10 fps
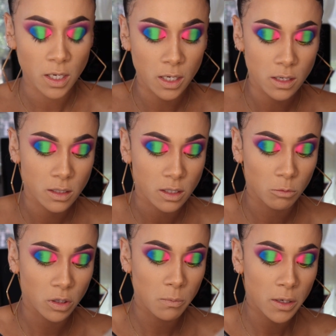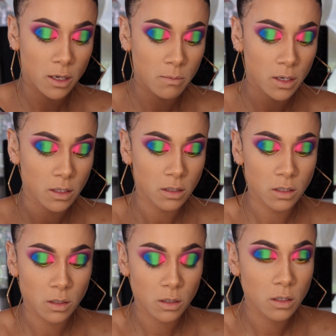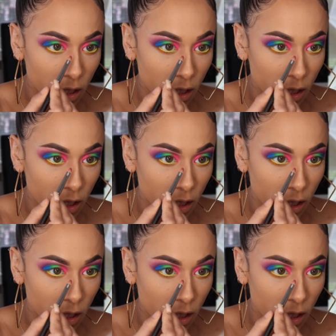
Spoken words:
Taking some of the pigment,